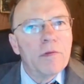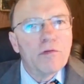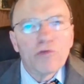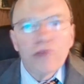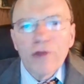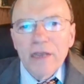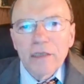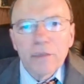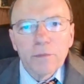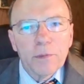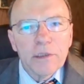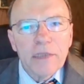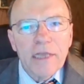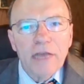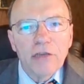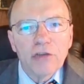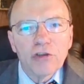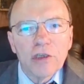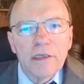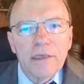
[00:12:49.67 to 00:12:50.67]

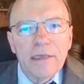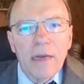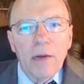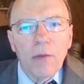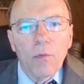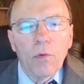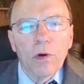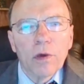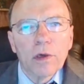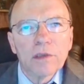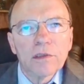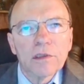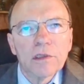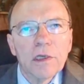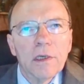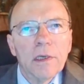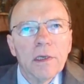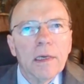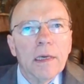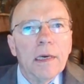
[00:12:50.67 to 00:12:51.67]
Transportation
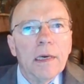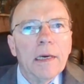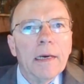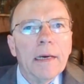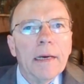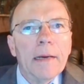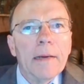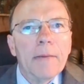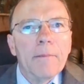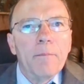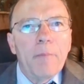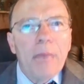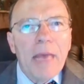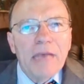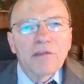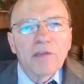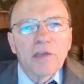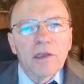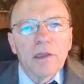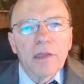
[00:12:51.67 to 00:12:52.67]
networks
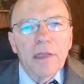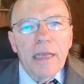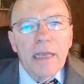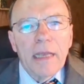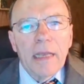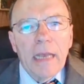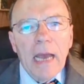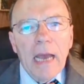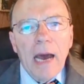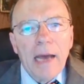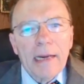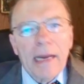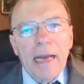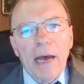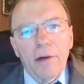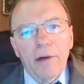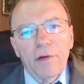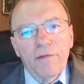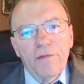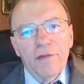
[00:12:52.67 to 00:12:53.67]
basically got
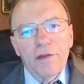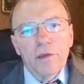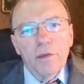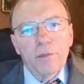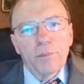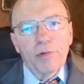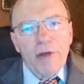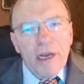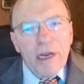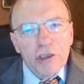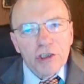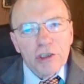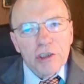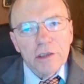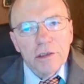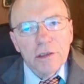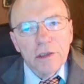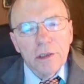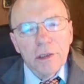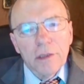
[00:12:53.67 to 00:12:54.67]
out of the
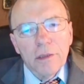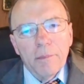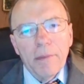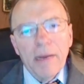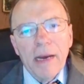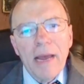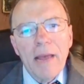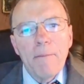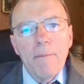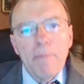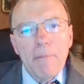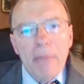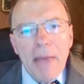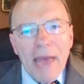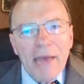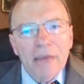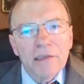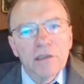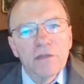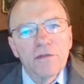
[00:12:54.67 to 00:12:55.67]
Depression by
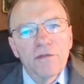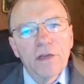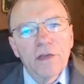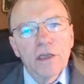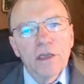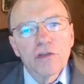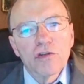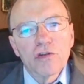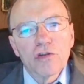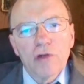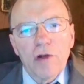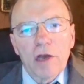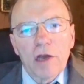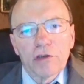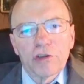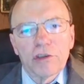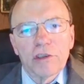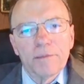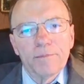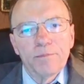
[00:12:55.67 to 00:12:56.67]
massive
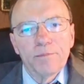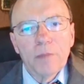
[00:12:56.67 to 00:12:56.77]
construction